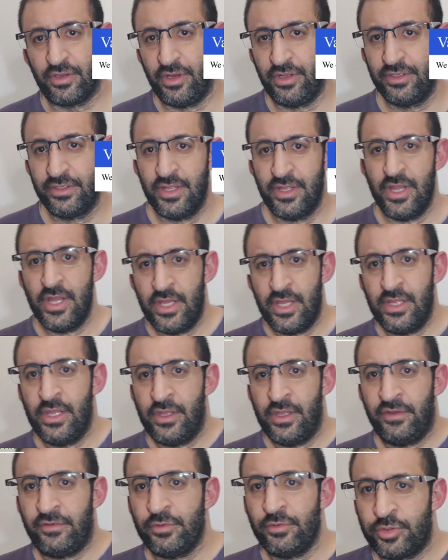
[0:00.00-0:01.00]
be called
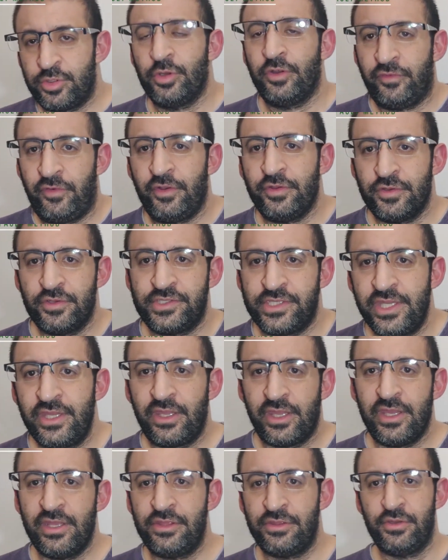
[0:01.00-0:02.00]
for
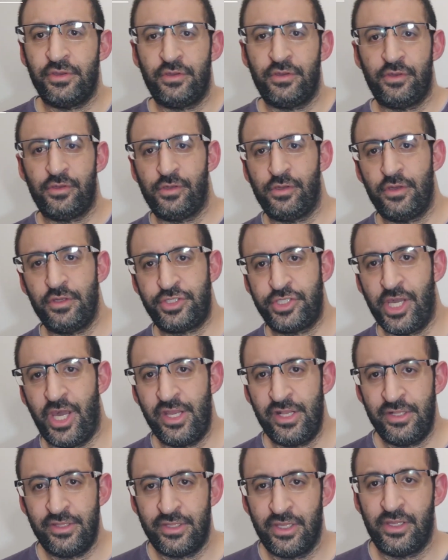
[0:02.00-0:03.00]
using in the
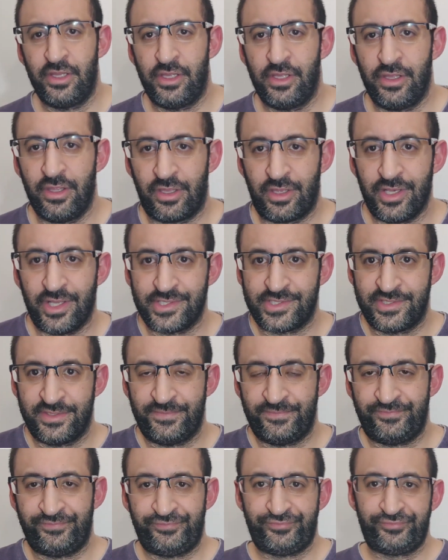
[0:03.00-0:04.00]
child
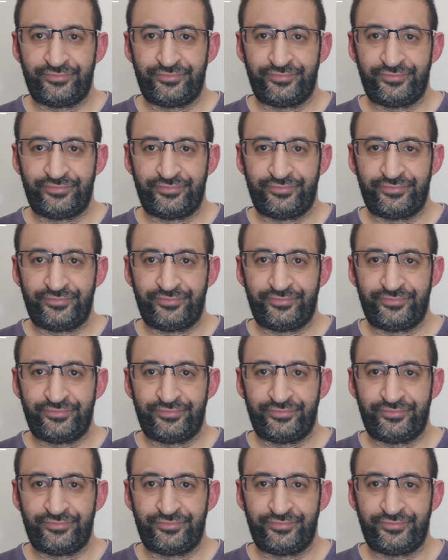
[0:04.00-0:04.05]
class.